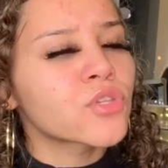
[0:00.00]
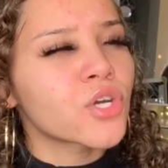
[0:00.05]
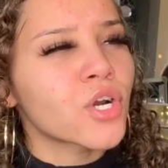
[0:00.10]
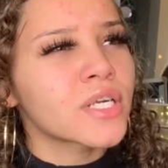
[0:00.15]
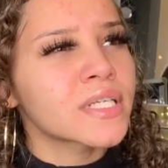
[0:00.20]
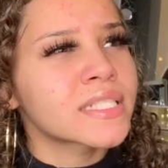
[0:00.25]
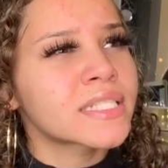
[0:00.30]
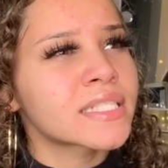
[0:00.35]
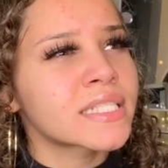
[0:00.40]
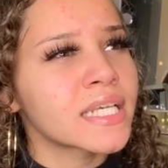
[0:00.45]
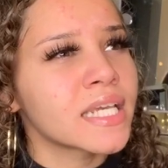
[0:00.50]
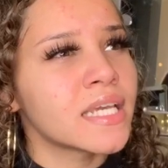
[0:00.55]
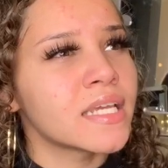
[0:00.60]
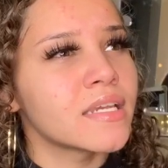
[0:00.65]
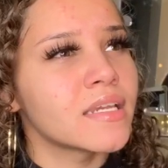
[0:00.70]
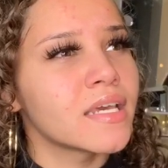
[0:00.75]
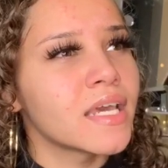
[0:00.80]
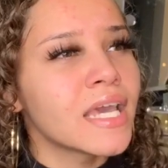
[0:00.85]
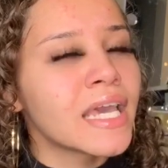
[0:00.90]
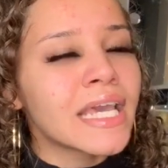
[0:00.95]
with our
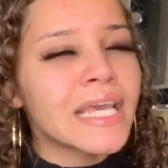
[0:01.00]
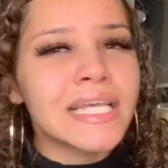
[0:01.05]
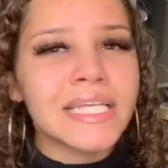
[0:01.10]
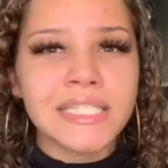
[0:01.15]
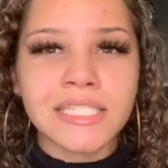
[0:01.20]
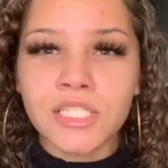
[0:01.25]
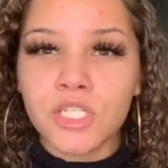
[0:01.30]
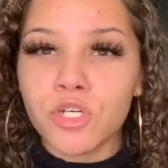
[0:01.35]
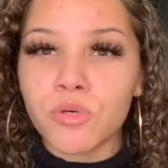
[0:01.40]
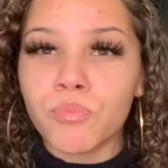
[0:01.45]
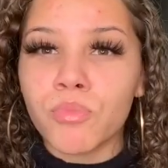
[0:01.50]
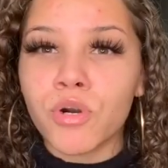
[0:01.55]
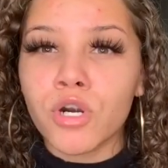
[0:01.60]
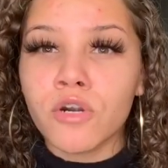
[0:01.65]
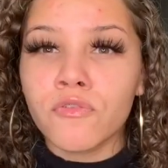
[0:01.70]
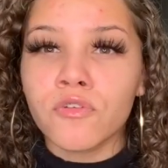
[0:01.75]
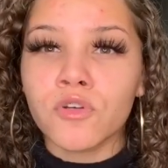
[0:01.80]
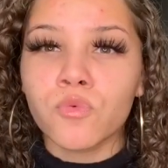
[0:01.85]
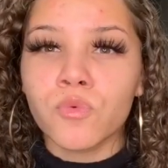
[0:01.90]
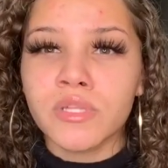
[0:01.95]
sin, he's still
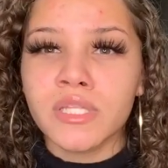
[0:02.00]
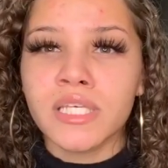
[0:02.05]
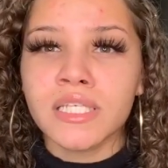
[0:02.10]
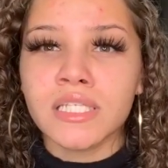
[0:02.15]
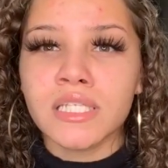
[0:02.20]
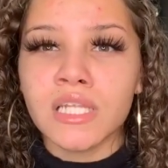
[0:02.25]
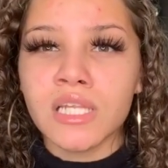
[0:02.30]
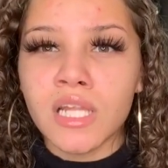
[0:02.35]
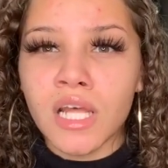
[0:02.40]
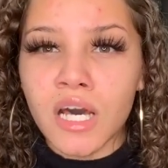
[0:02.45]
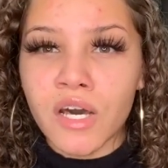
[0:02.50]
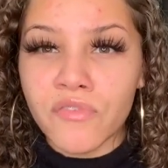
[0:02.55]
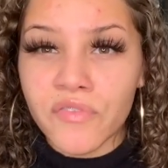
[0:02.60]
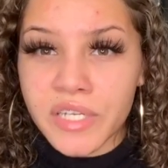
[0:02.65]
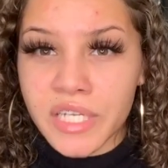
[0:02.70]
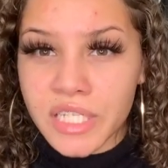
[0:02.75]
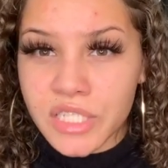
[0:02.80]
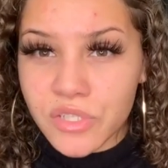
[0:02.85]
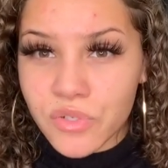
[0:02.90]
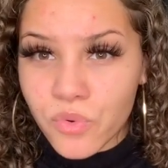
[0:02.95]
perfect with his love
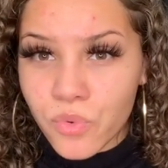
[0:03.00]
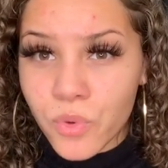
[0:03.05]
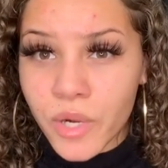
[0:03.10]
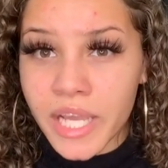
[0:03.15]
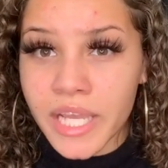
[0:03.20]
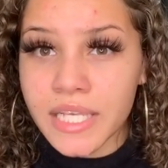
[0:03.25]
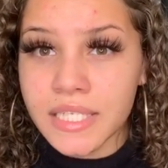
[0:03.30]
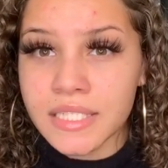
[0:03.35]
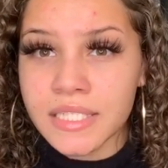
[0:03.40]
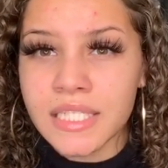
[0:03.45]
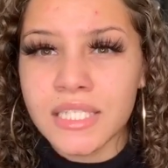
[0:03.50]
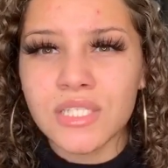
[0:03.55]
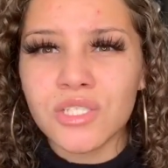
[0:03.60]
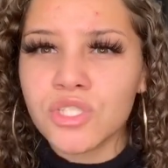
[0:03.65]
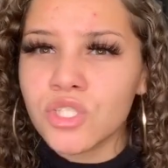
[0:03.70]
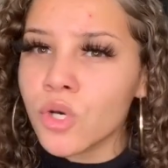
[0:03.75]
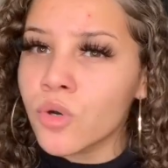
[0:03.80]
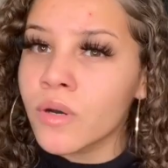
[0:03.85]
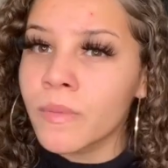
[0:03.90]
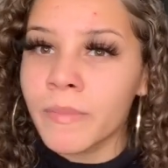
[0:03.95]
and his grace. He's
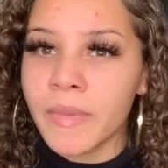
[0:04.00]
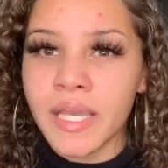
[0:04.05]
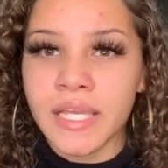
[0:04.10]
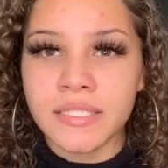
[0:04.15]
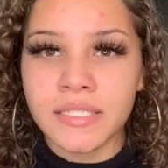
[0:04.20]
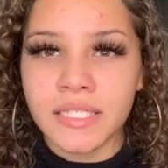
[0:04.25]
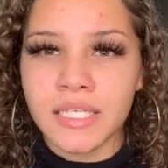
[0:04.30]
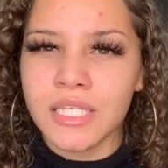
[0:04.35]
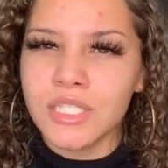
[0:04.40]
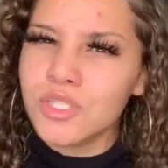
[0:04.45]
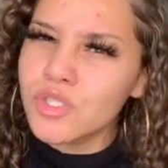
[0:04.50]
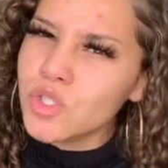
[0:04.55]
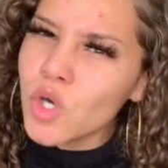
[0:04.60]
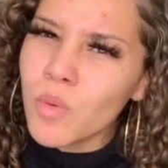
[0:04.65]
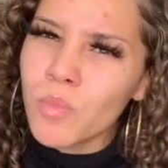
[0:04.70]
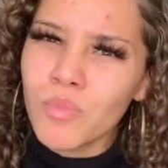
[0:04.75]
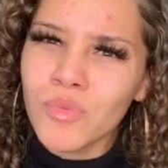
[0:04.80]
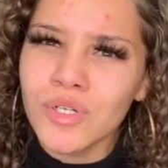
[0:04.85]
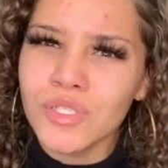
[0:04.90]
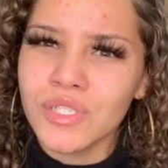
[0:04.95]
so amazing. He's so
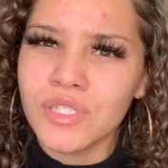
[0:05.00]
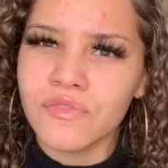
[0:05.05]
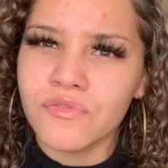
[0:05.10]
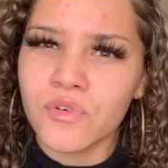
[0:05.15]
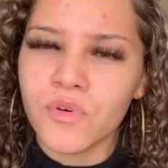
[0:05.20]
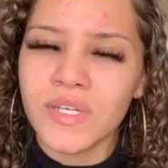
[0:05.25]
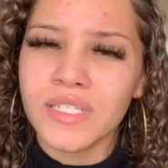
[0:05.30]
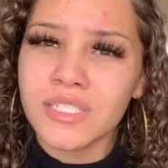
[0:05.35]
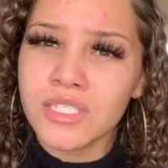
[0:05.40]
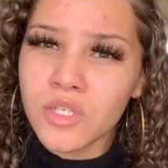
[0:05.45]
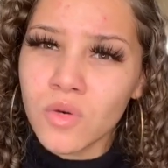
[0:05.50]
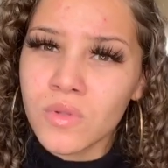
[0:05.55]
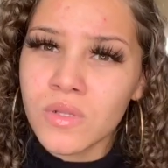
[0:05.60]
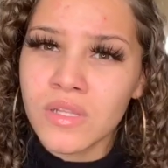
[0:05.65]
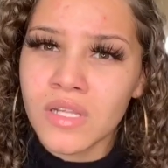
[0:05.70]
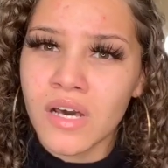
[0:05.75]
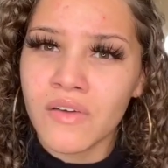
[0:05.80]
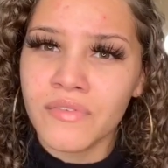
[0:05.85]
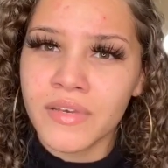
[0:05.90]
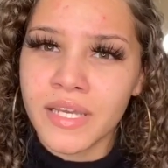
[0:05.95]
merciful. He's so
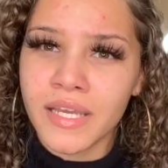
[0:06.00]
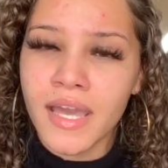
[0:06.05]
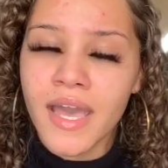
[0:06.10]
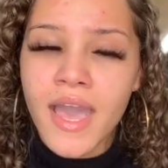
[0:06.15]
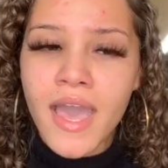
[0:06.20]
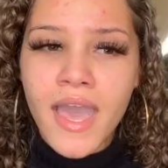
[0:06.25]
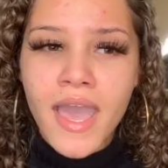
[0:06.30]
loving.